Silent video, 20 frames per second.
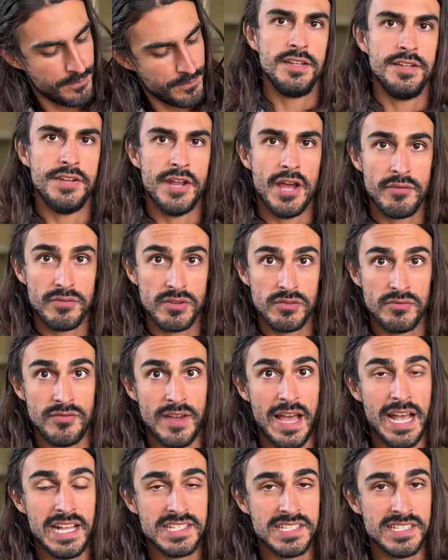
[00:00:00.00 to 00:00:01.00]
Now, if you
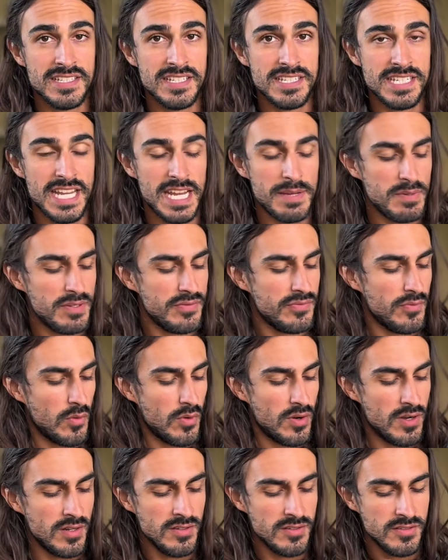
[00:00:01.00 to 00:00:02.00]
fasted the day
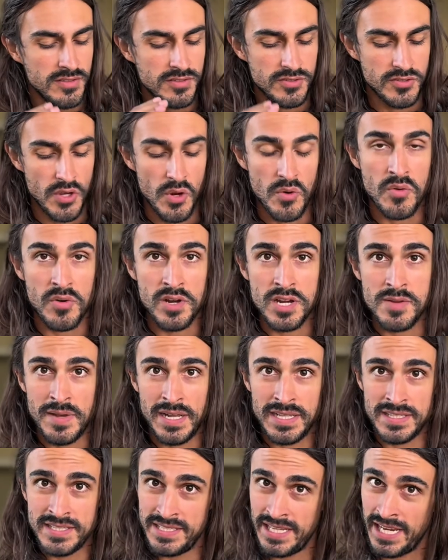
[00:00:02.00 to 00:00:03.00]
before, don't worry about
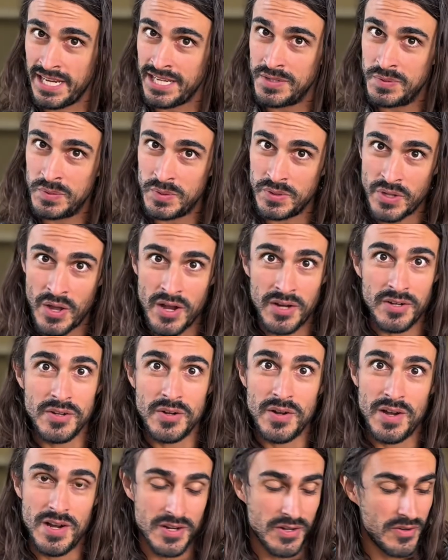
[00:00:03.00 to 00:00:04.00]
today, you will not go
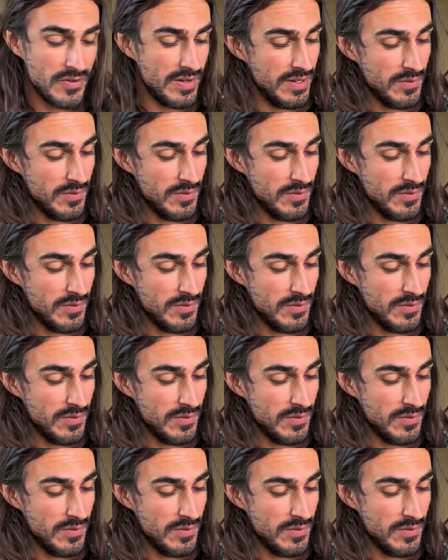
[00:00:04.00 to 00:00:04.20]
hungry.